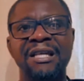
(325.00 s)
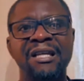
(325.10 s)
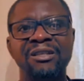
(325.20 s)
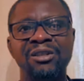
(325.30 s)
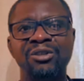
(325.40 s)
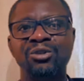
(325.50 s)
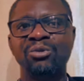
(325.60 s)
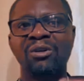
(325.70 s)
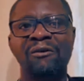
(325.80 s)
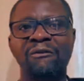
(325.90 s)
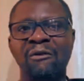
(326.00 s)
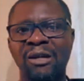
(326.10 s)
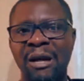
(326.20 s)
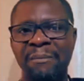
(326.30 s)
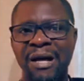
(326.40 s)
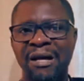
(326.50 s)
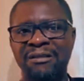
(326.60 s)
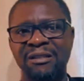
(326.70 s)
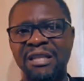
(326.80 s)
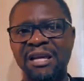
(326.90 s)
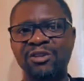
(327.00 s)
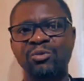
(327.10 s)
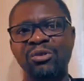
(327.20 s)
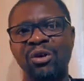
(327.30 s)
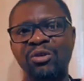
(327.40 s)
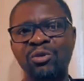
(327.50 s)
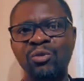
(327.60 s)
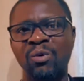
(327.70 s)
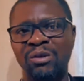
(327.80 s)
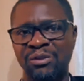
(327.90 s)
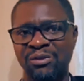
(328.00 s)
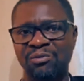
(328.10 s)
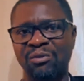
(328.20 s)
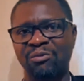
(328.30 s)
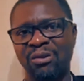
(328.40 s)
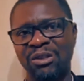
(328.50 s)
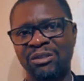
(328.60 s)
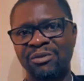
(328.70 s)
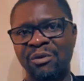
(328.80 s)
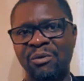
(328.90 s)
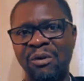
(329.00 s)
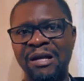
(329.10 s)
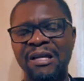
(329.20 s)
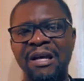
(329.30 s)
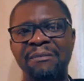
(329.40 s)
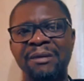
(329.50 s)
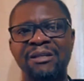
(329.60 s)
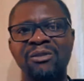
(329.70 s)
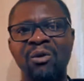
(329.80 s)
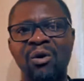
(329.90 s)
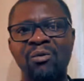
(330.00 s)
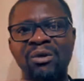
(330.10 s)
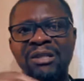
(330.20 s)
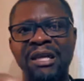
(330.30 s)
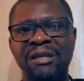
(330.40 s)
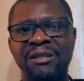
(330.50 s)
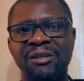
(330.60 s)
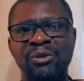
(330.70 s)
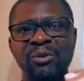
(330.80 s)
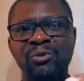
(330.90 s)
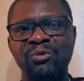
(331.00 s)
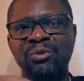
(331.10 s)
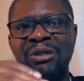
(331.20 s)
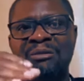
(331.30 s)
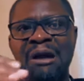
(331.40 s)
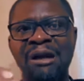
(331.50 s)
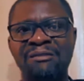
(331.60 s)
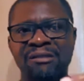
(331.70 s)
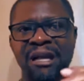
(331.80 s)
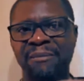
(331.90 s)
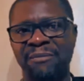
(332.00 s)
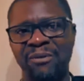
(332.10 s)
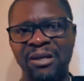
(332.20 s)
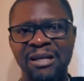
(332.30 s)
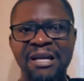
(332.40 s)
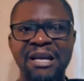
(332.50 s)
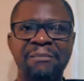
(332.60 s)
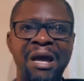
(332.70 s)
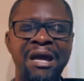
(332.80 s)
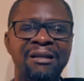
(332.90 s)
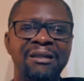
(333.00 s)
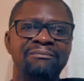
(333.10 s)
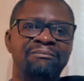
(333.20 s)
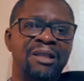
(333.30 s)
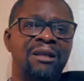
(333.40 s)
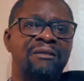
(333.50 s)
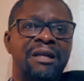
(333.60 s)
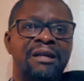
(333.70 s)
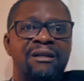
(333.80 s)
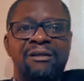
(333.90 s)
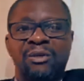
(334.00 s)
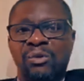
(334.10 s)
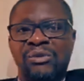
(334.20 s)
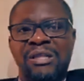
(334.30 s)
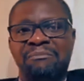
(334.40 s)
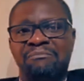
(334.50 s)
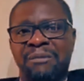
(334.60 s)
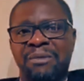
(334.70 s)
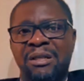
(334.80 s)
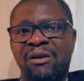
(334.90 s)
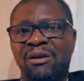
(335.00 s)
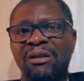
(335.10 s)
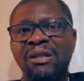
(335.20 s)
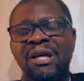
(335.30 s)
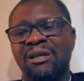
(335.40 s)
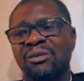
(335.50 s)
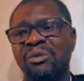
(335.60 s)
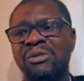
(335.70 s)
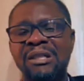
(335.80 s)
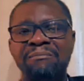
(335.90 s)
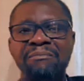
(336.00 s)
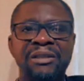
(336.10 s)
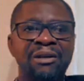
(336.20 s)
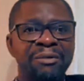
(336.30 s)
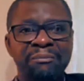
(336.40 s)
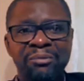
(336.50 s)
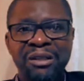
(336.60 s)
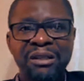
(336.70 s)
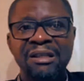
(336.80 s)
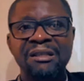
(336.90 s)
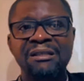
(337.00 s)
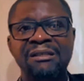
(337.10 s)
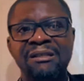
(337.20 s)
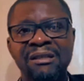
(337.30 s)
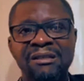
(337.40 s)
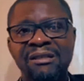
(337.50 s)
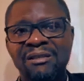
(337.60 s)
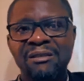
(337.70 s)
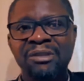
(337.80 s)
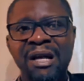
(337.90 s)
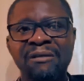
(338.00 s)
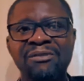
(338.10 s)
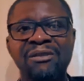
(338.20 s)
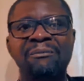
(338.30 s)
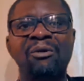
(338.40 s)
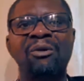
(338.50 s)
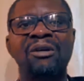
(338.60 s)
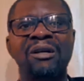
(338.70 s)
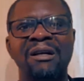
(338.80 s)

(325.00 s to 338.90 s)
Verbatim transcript: then you will not fall apart. Then you will not do what is not, what is not right because God will take you through the right step. Amen. Beloved, those steps may be long. Those steps may not be pretty easy, easy sometimes, but